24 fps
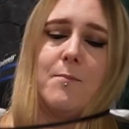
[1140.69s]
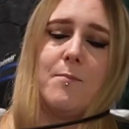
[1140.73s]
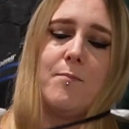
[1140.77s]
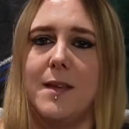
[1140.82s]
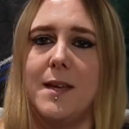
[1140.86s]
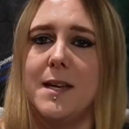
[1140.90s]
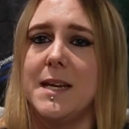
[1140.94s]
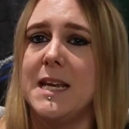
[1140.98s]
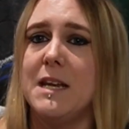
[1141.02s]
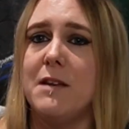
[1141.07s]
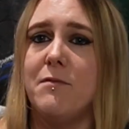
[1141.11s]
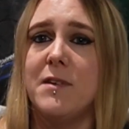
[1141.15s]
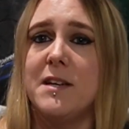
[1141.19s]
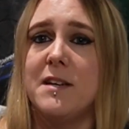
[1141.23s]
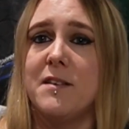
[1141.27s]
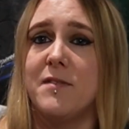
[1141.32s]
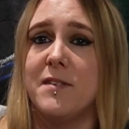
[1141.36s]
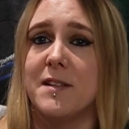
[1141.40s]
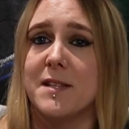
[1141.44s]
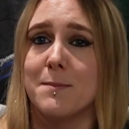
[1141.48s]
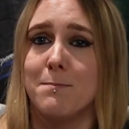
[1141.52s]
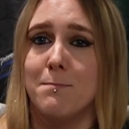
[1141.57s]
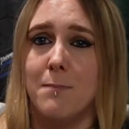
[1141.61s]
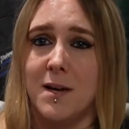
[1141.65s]
And even if
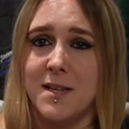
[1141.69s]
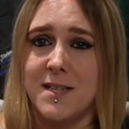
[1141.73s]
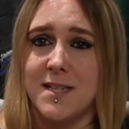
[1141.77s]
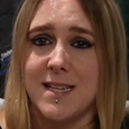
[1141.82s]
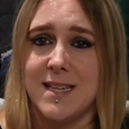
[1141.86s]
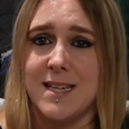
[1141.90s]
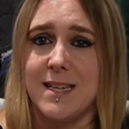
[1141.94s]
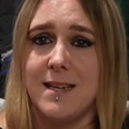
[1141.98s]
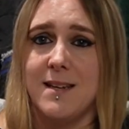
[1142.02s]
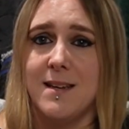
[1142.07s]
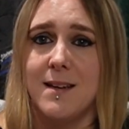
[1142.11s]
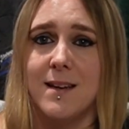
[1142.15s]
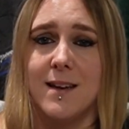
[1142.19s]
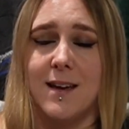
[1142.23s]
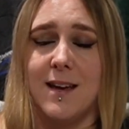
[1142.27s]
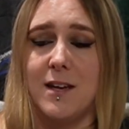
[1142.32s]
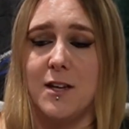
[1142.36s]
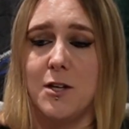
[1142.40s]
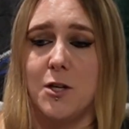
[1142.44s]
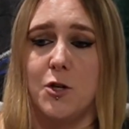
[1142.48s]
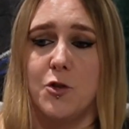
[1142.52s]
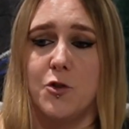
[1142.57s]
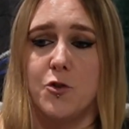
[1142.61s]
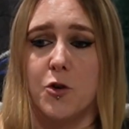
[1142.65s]
it's muddy and
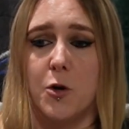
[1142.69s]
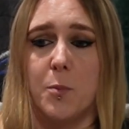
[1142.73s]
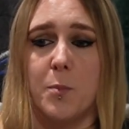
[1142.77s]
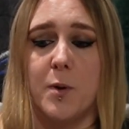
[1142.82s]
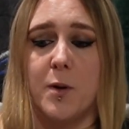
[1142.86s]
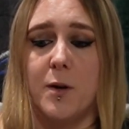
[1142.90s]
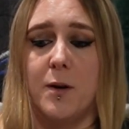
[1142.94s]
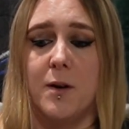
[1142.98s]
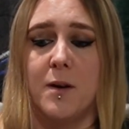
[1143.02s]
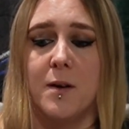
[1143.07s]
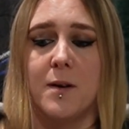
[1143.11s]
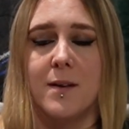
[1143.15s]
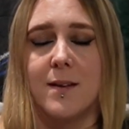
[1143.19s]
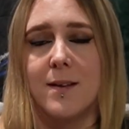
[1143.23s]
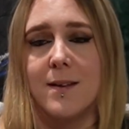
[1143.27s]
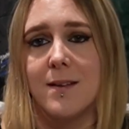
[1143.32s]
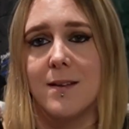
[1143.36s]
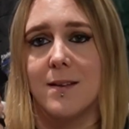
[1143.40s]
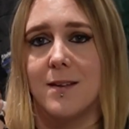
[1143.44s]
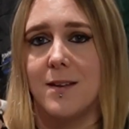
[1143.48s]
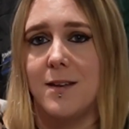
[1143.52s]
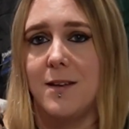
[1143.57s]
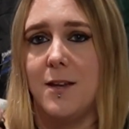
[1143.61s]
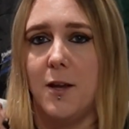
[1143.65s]
you drop it,
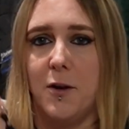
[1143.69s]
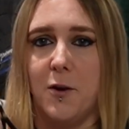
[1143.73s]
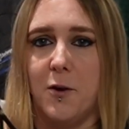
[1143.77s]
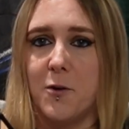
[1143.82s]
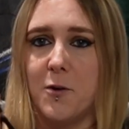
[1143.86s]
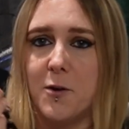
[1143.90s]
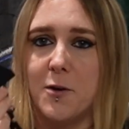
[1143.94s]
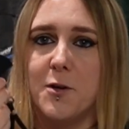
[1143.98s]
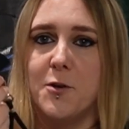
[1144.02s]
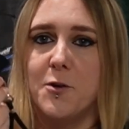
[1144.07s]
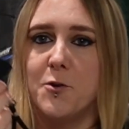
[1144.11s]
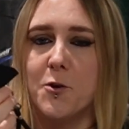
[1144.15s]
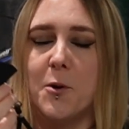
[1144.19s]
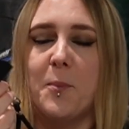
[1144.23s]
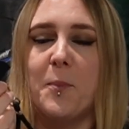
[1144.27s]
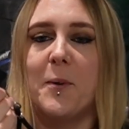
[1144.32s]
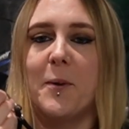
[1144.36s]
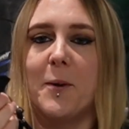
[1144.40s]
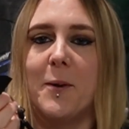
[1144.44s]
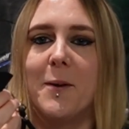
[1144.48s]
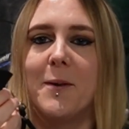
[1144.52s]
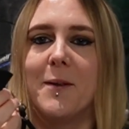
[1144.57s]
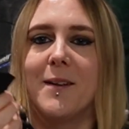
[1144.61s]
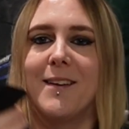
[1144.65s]
you're not going to drop
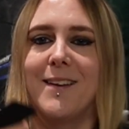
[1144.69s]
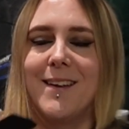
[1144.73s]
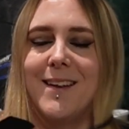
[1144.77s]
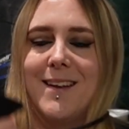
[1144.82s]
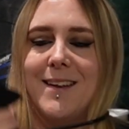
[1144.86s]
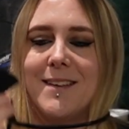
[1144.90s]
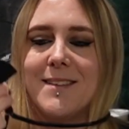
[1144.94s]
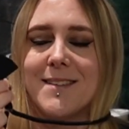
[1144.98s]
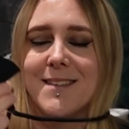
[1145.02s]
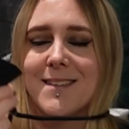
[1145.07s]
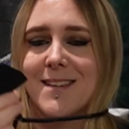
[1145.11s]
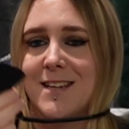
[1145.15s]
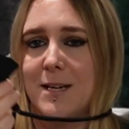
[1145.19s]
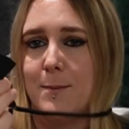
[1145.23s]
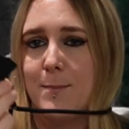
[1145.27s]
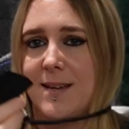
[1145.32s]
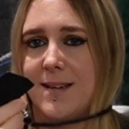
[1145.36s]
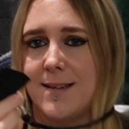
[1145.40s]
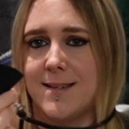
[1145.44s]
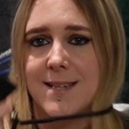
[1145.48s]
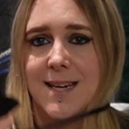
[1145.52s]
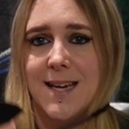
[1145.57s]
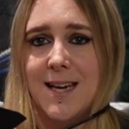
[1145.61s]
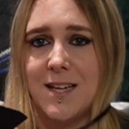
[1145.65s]
it. It's going to be
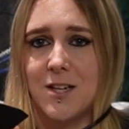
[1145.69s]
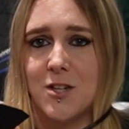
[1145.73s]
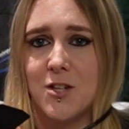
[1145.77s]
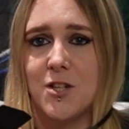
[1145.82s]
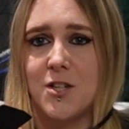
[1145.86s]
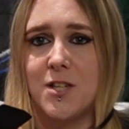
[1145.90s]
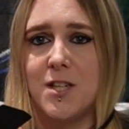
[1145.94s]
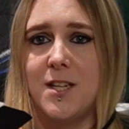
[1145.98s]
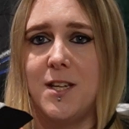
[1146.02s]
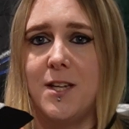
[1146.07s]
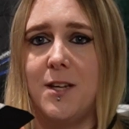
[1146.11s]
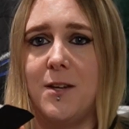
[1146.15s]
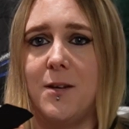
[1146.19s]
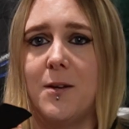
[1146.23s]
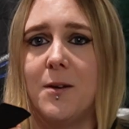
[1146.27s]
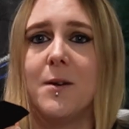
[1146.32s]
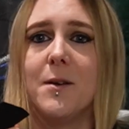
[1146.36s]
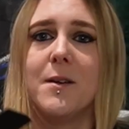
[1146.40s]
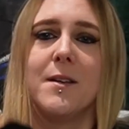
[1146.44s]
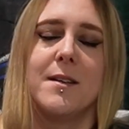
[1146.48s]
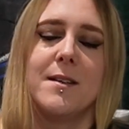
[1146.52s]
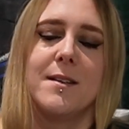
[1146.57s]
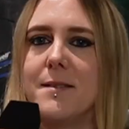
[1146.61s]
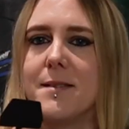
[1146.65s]
attached to you.
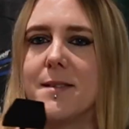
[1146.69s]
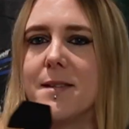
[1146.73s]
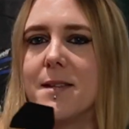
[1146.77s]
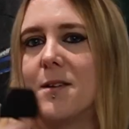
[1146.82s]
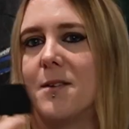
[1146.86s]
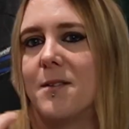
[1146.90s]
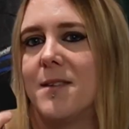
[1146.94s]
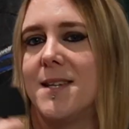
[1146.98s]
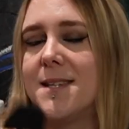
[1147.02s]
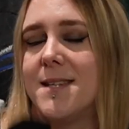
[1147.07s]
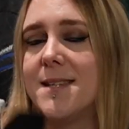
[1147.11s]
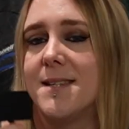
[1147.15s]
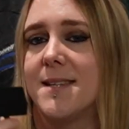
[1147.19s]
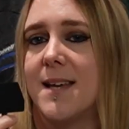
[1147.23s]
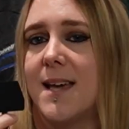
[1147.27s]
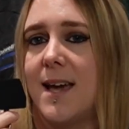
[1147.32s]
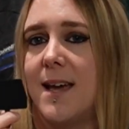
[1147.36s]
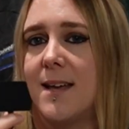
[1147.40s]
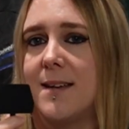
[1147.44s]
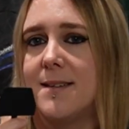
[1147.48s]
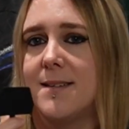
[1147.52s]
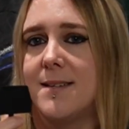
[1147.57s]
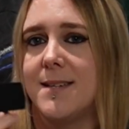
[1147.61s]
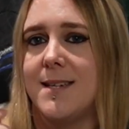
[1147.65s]
So this is
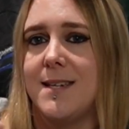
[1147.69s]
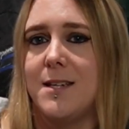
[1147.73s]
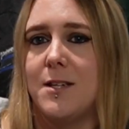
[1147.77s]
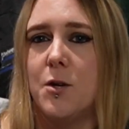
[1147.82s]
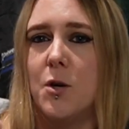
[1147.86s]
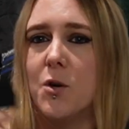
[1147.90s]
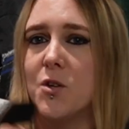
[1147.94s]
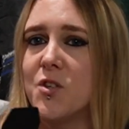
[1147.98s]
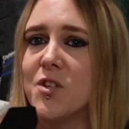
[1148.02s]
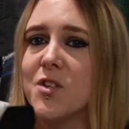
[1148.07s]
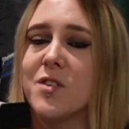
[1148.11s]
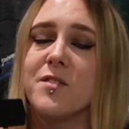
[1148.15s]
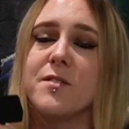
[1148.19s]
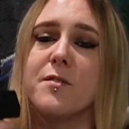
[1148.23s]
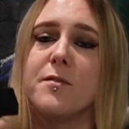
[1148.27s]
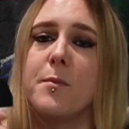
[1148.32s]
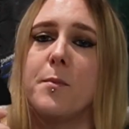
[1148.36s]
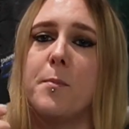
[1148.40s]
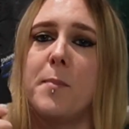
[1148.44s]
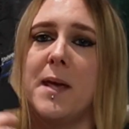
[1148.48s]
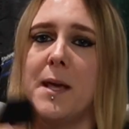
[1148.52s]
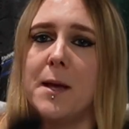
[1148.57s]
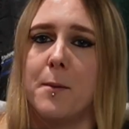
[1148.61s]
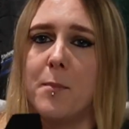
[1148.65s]
handy, not just for
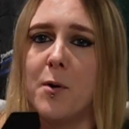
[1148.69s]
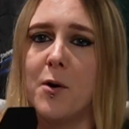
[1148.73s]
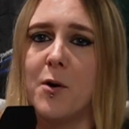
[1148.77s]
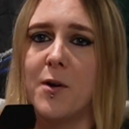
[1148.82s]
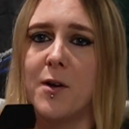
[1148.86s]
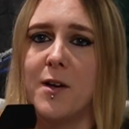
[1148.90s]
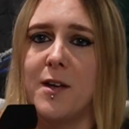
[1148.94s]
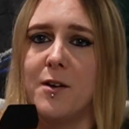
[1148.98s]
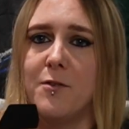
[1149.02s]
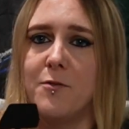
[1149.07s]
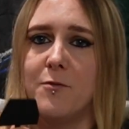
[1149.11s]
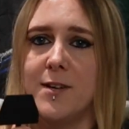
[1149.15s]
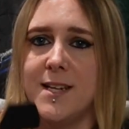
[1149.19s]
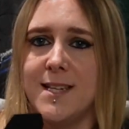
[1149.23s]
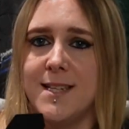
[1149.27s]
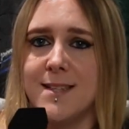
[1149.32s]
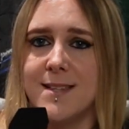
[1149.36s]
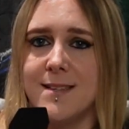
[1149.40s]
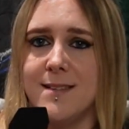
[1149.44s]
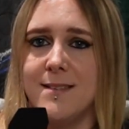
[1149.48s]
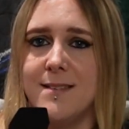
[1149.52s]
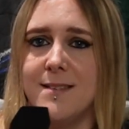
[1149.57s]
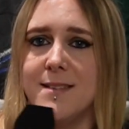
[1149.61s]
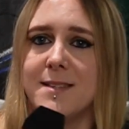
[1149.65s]
pickpocketing
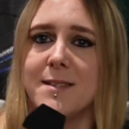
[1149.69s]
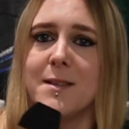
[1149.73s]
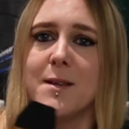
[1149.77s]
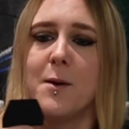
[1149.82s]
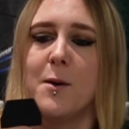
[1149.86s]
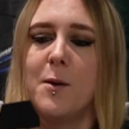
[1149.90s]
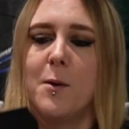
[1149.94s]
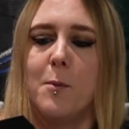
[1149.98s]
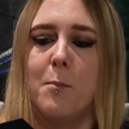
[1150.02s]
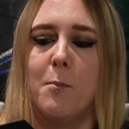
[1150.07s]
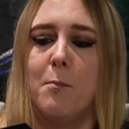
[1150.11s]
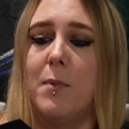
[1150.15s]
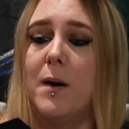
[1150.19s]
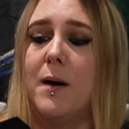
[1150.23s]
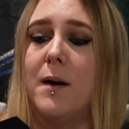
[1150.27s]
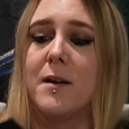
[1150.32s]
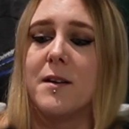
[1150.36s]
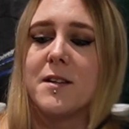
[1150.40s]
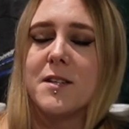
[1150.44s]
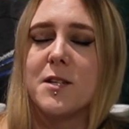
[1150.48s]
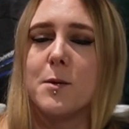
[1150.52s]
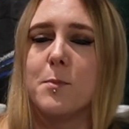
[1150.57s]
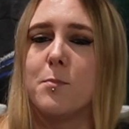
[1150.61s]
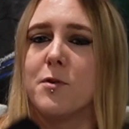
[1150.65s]
reasons,
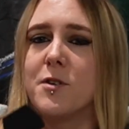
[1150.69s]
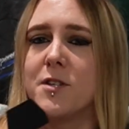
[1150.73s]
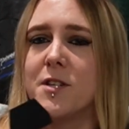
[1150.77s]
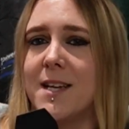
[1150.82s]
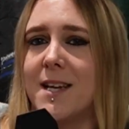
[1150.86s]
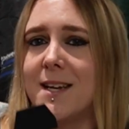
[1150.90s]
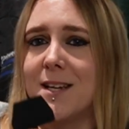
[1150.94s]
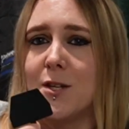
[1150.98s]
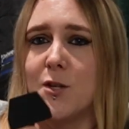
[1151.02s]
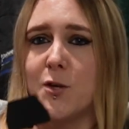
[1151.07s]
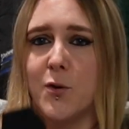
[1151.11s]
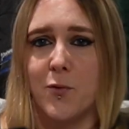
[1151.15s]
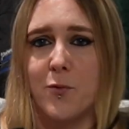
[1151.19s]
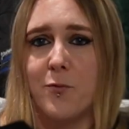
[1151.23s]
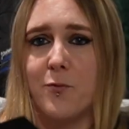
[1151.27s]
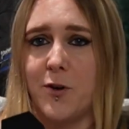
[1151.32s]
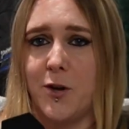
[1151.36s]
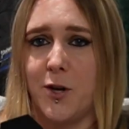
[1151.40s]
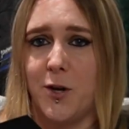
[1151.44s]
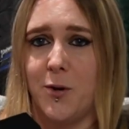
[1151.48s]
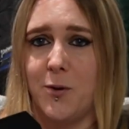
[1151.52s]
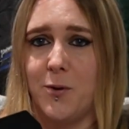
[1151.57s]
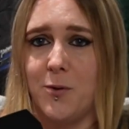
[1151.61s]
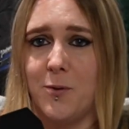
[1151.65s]
but to protect your
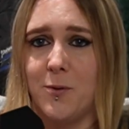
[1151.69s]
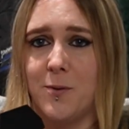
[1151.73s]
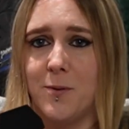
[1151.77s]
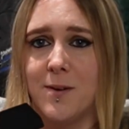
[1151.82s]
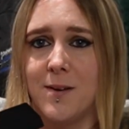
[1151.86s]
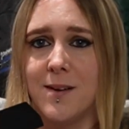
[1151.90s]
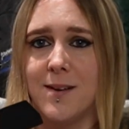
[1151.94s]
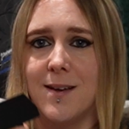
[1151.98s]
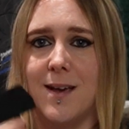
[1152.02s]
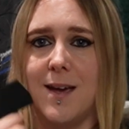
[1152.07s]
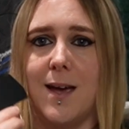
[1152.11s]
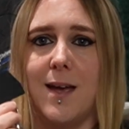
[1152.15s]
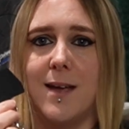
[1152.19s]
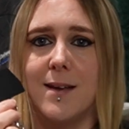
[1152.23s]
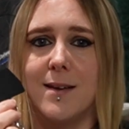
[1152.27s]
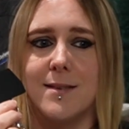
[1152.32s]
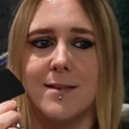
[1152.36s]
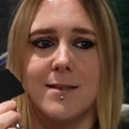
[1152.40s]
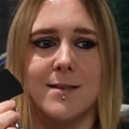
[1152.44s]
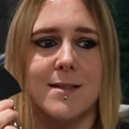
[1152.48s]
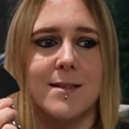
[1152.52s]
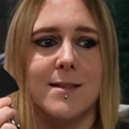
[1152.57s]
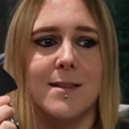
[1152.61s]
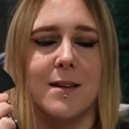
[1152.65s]
phone
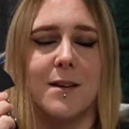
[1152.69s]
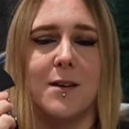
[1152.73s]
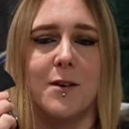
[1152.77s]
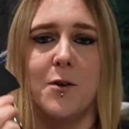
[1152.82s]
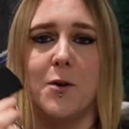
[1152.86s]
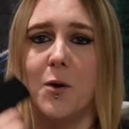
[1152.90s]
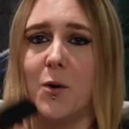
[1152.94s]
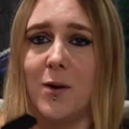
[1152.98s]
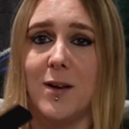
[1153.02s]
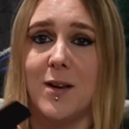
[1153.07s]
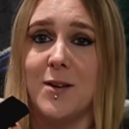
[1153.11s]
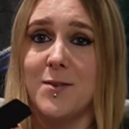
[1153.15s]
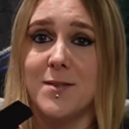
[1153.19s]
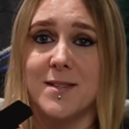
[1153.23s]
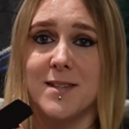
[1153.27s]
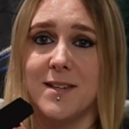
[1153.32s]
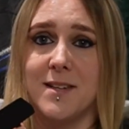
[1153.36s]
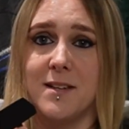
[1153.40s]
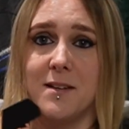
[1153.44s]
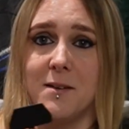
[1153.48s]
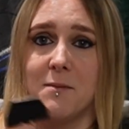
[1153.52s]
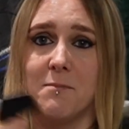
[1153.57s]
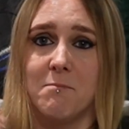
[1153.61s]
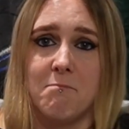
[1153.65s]
and not losing
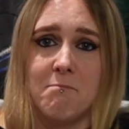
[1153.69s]
it.